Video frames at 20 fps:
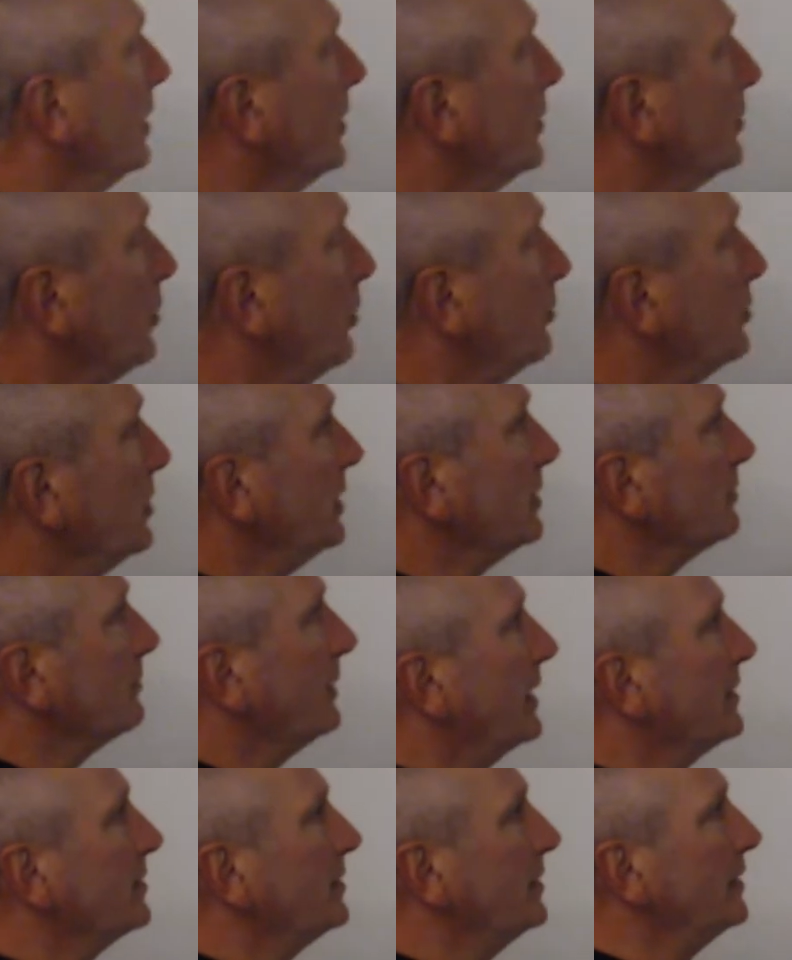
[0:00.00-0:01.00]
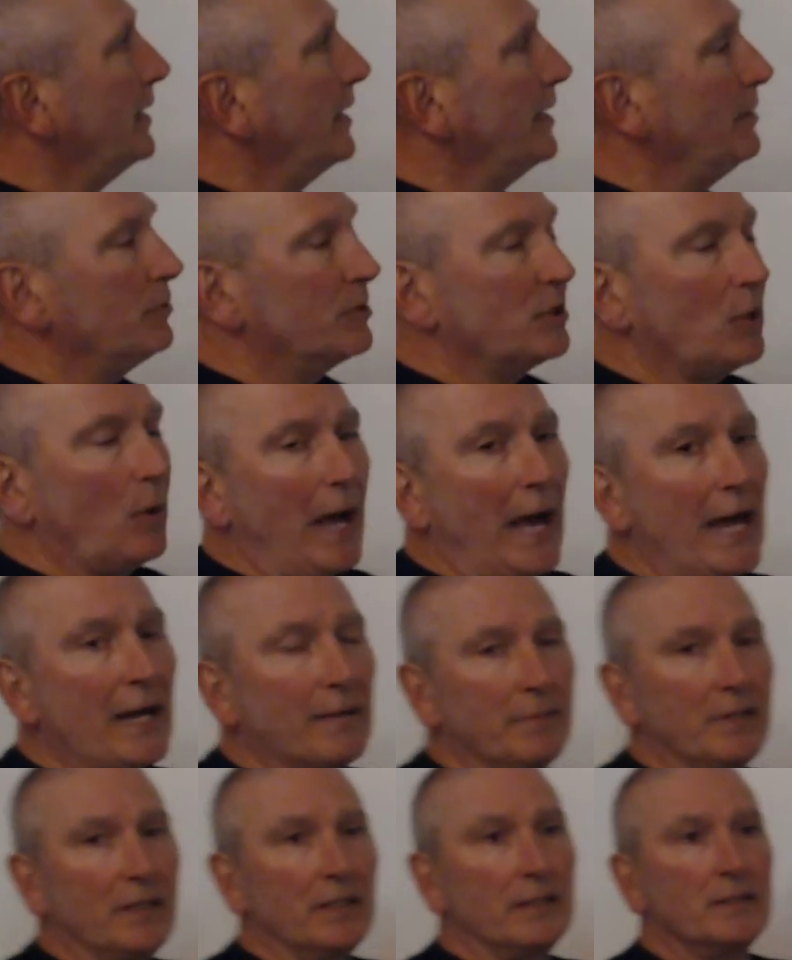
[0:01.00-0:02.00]
So it was interesting that he was so
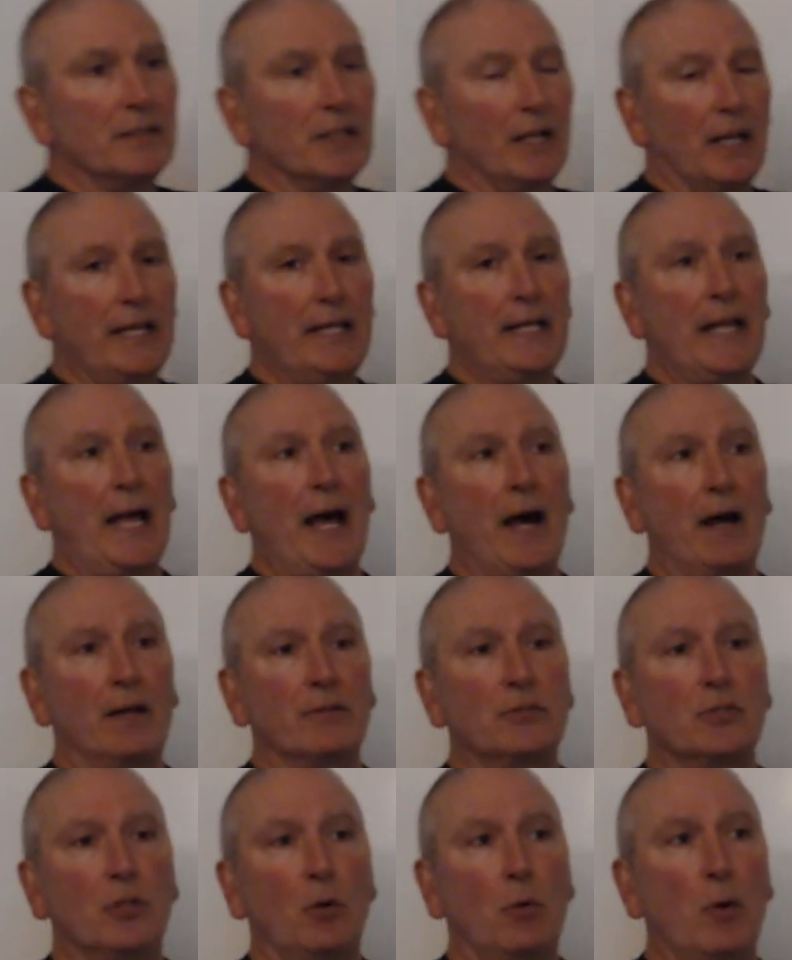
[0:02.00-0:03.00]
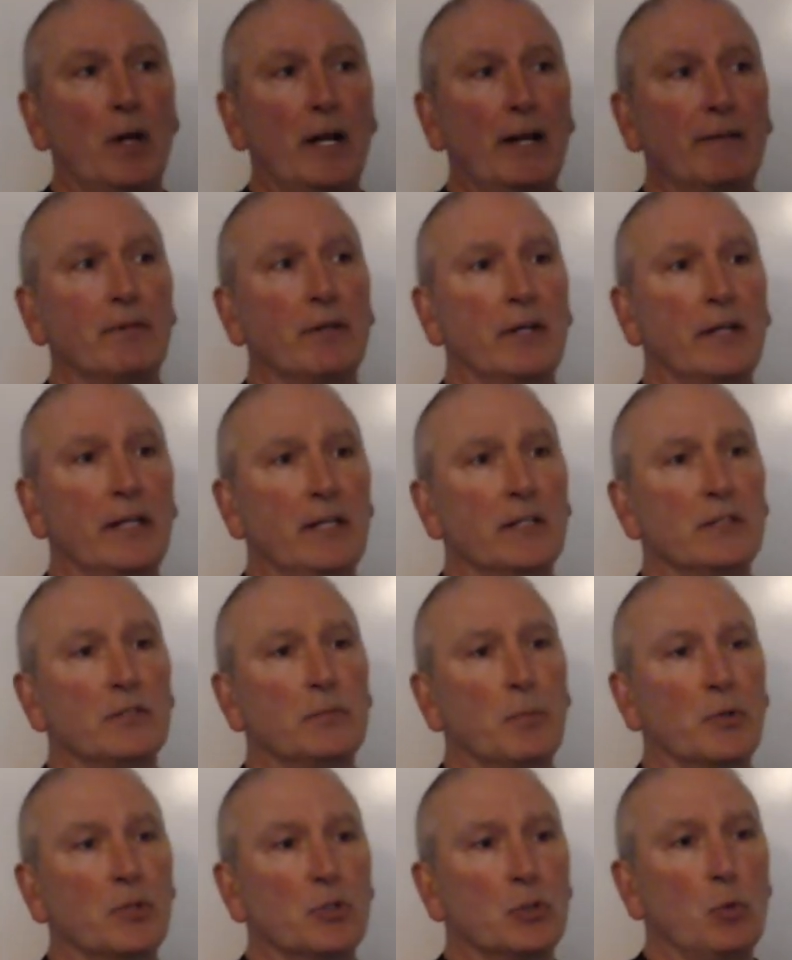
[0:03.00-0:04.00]
adamant to lead out. So whatever it is,
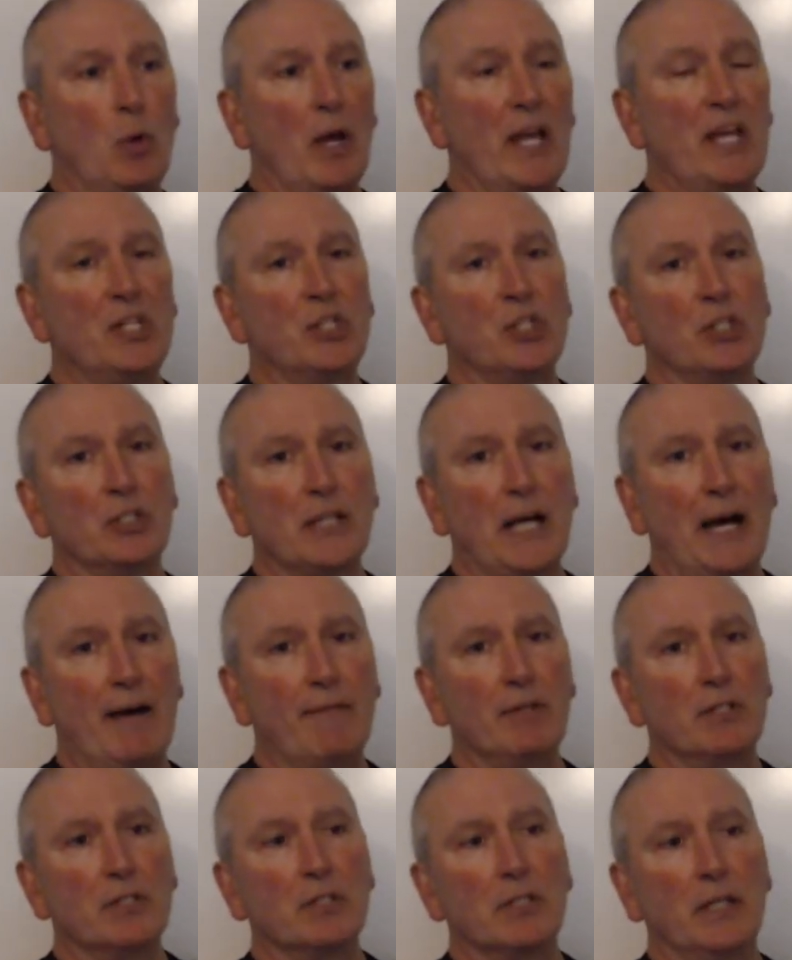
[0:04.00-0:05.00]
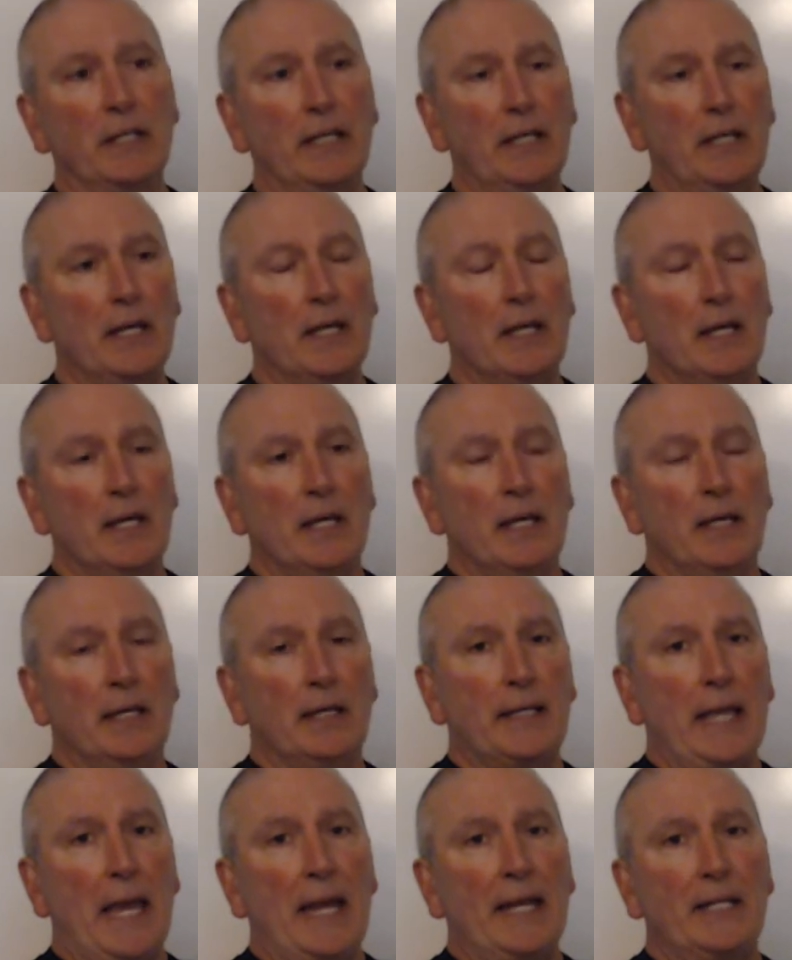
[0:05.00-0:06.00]
persuasion's obviously
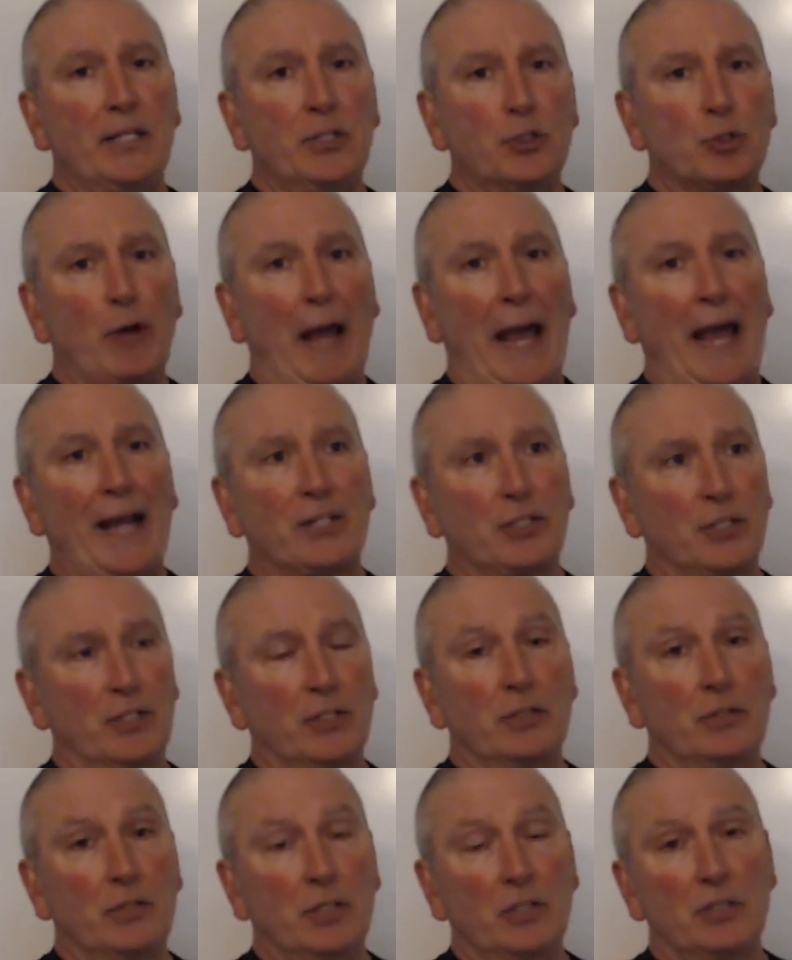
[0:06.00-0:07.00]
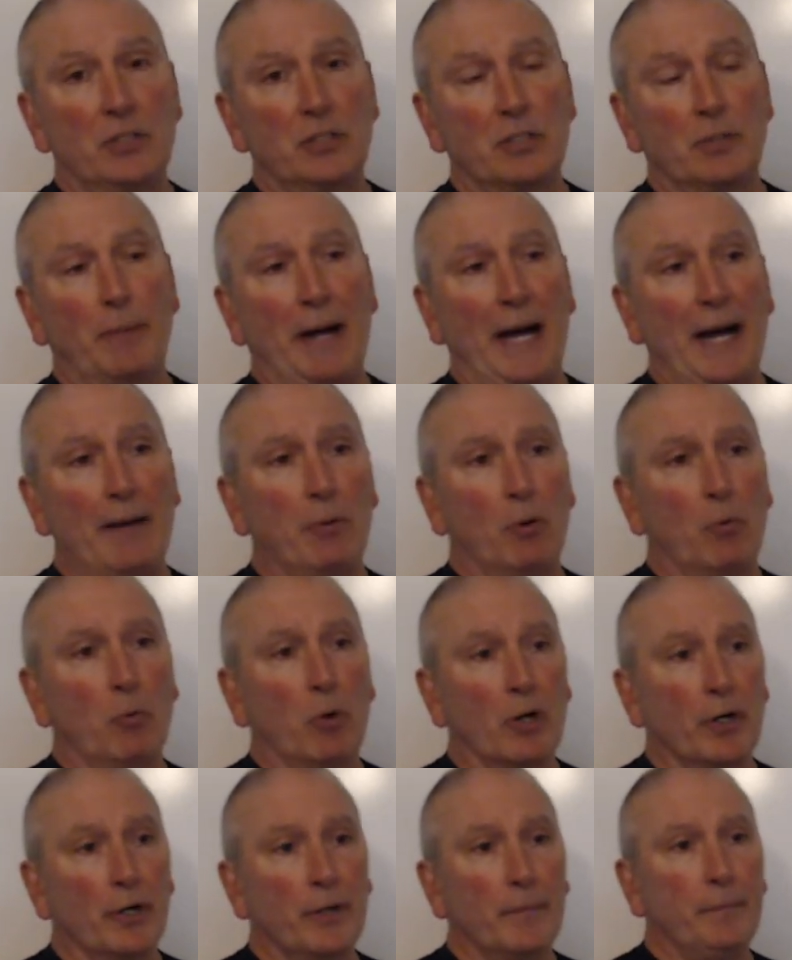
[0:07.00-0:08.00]
gaining traction since it's a Bible
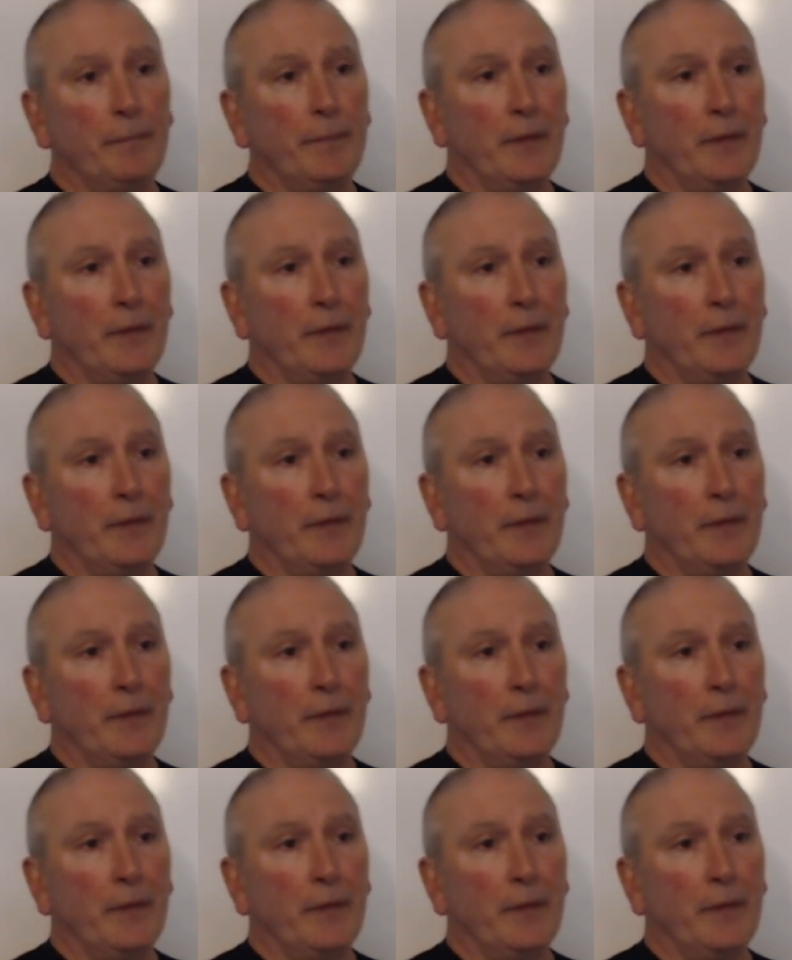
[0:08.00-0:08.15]
word.